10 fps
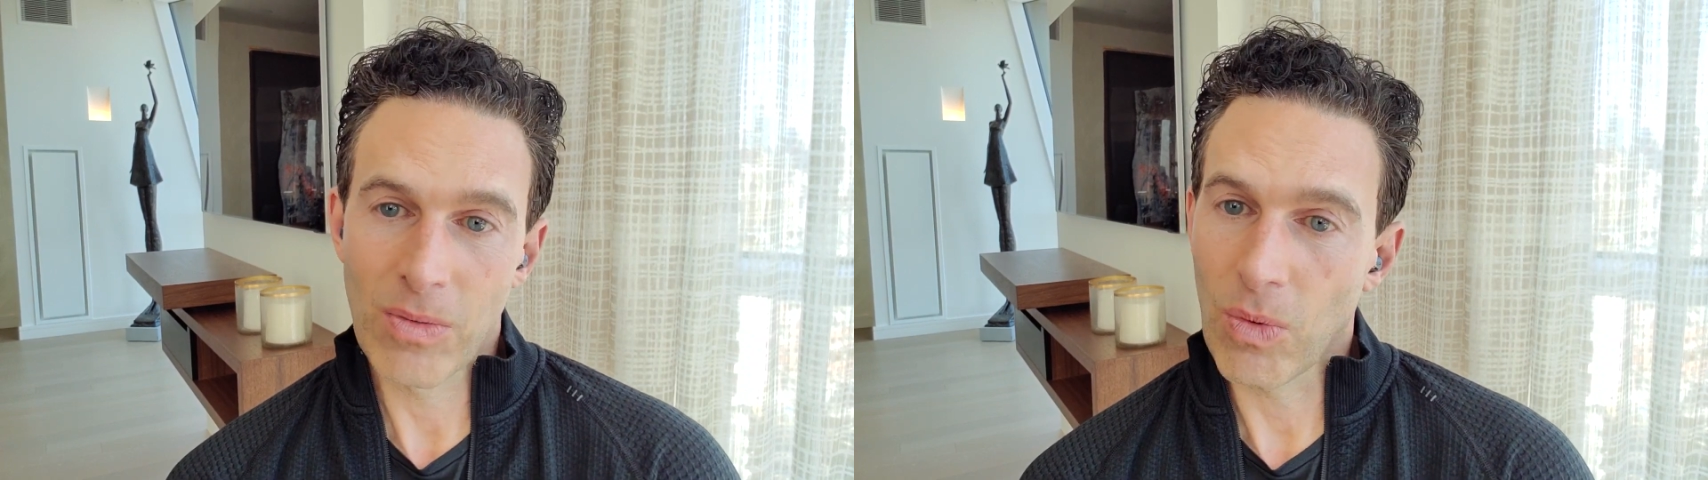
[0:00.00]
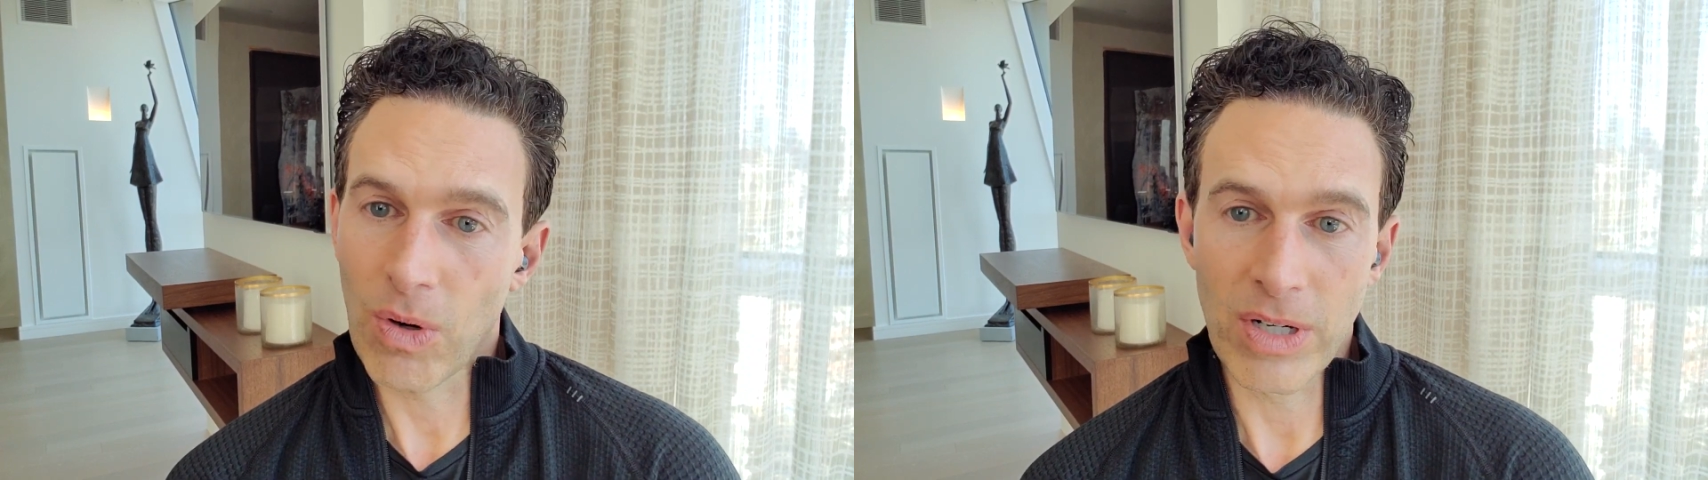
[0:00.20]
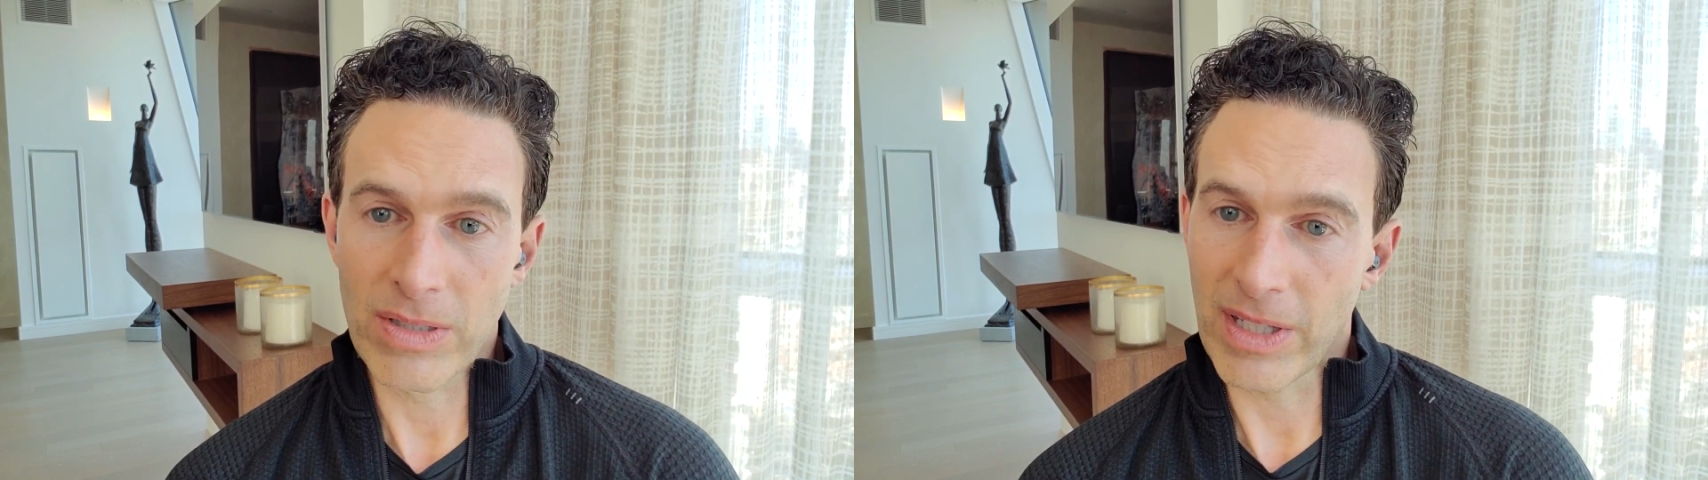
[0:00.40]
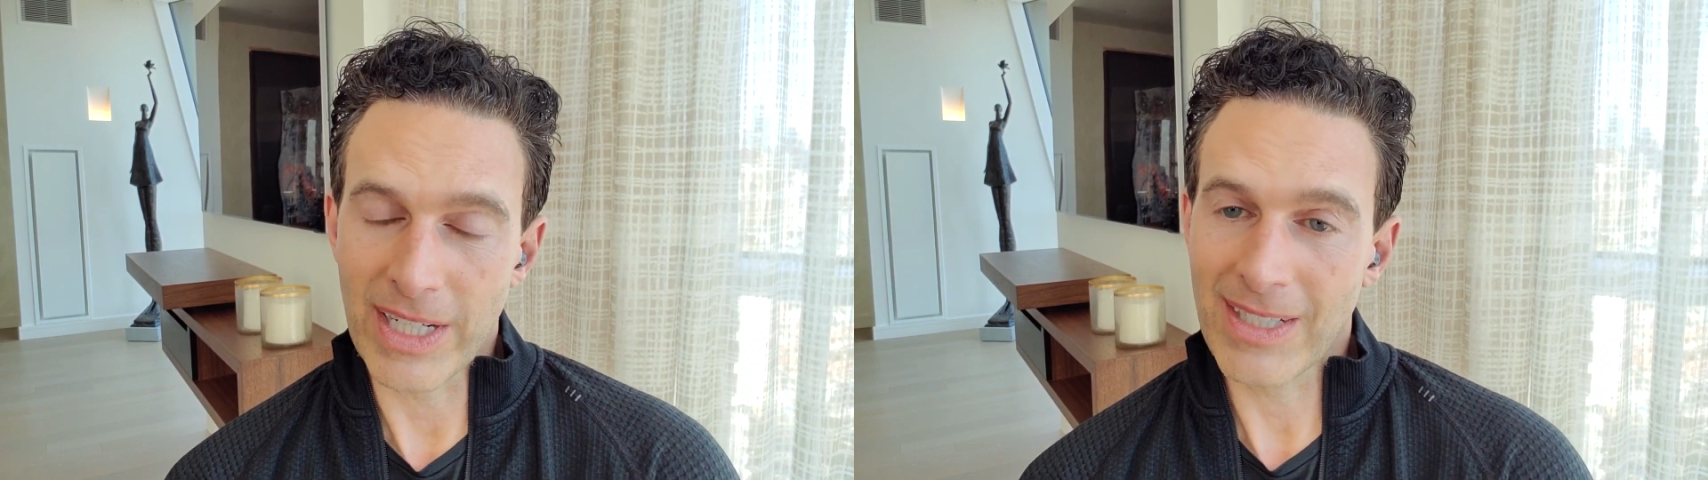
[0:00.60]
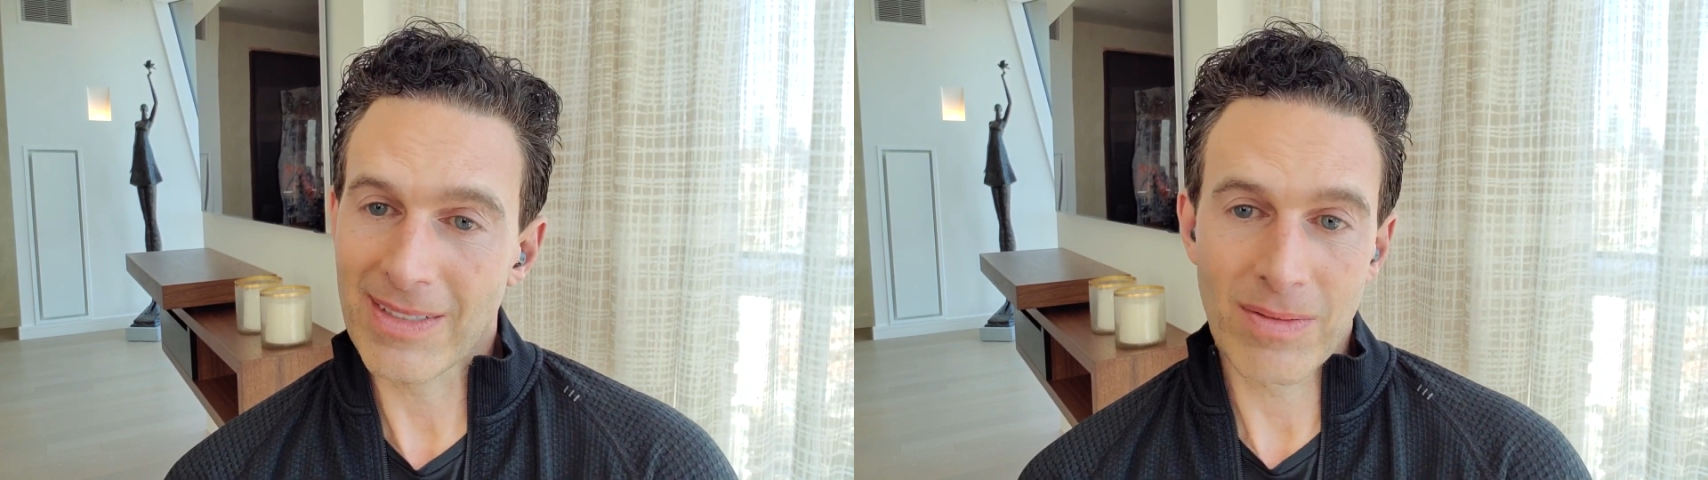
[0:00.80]
worn
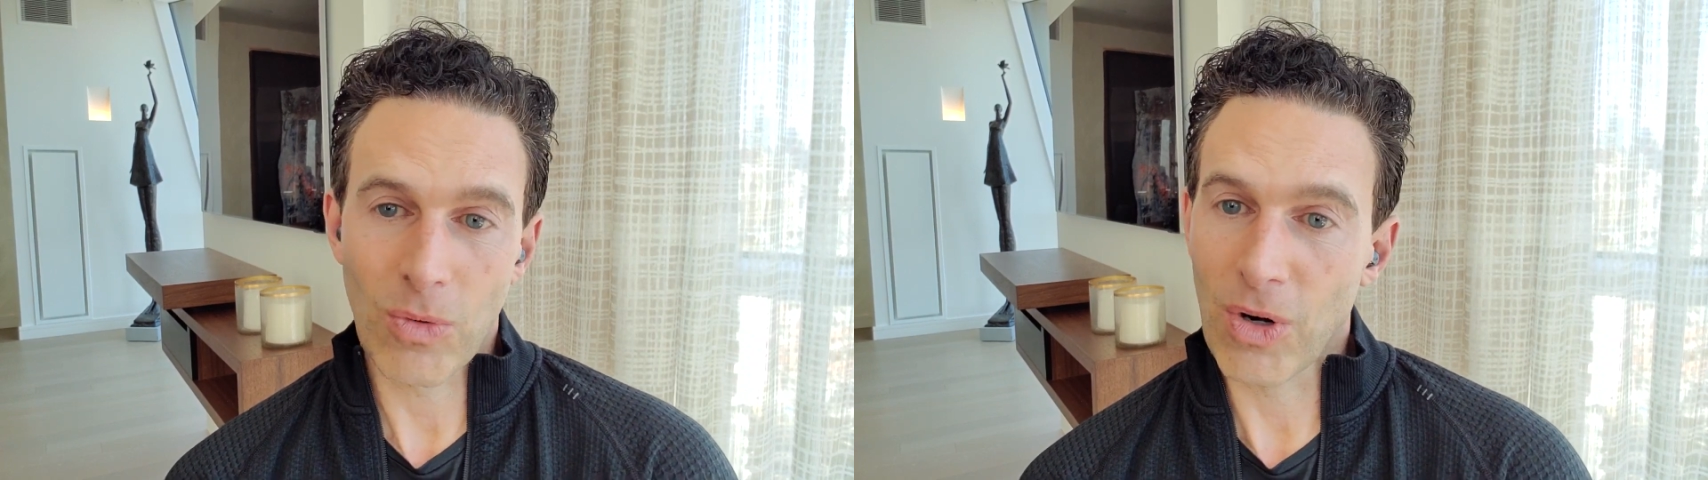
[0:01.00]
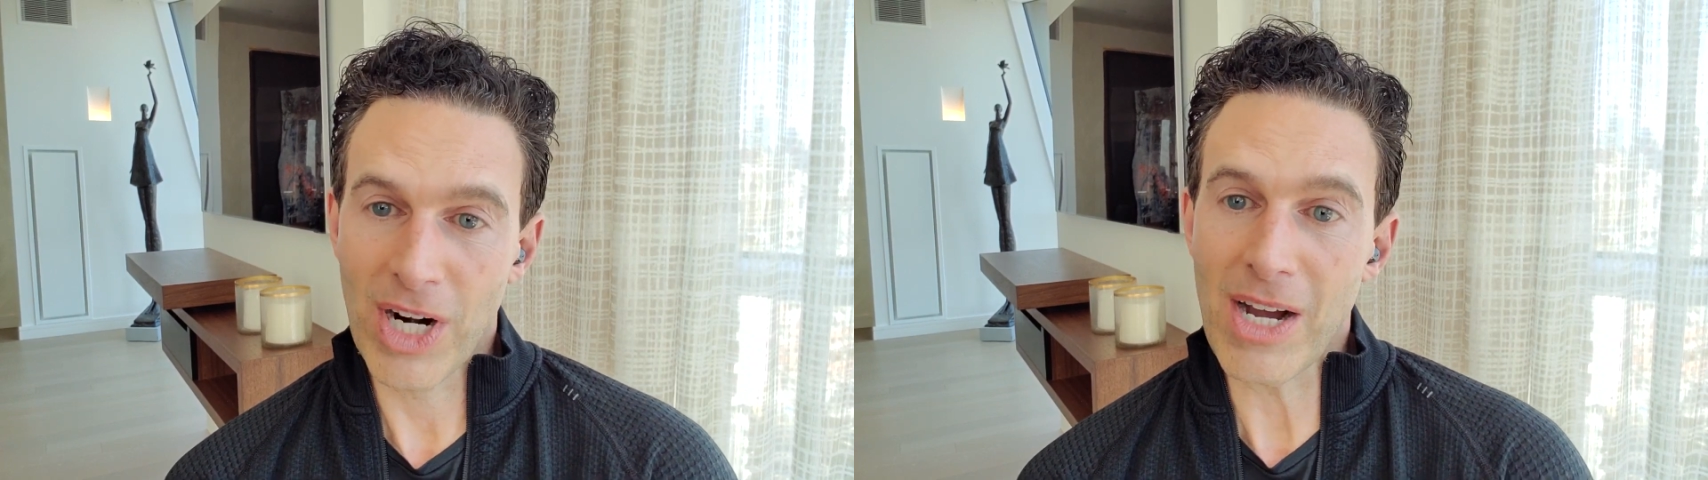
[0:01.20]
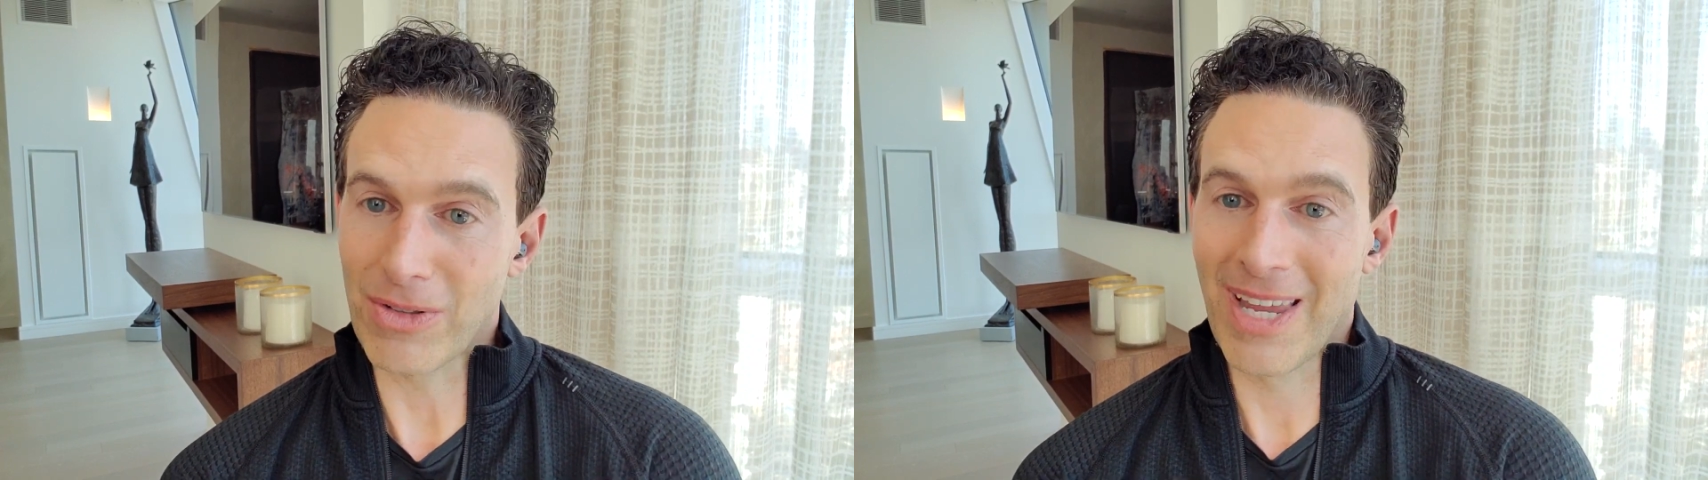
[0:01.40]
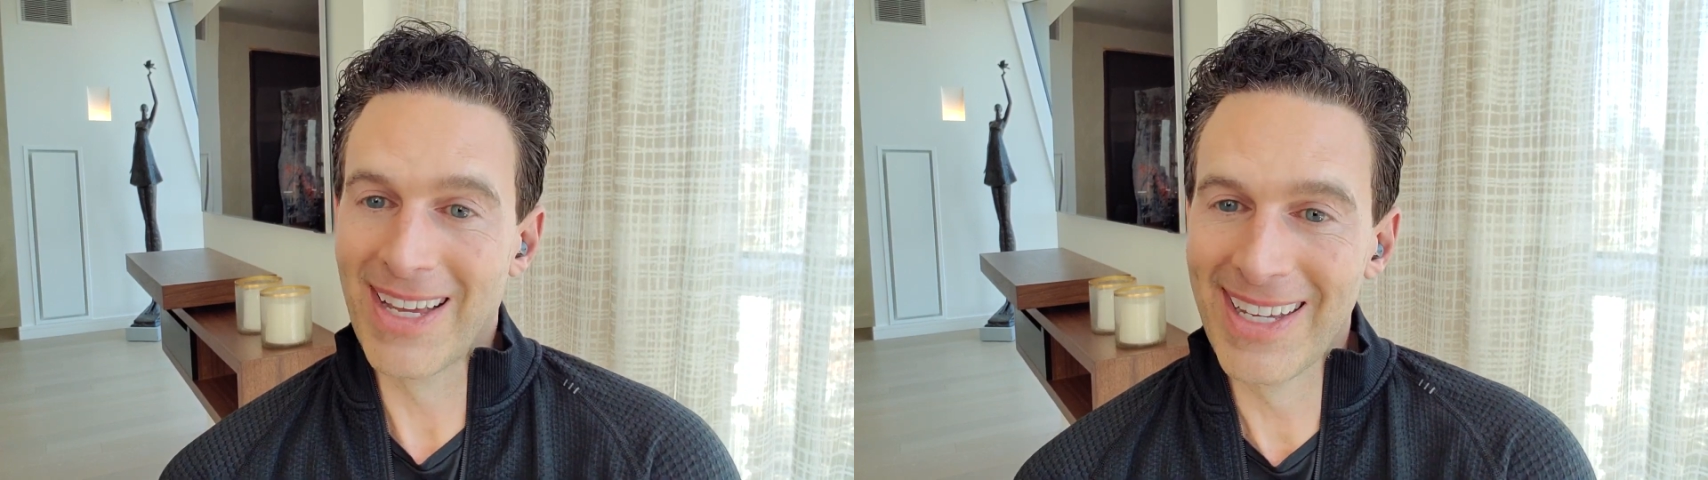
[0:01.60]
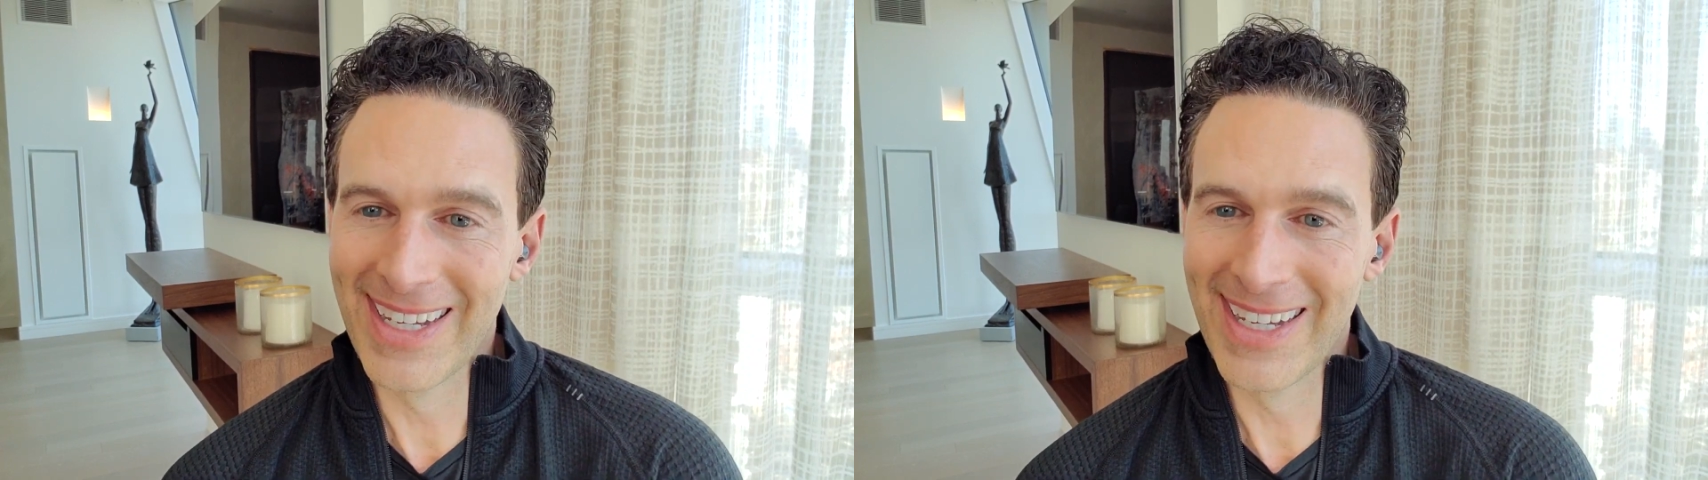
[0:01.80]
out.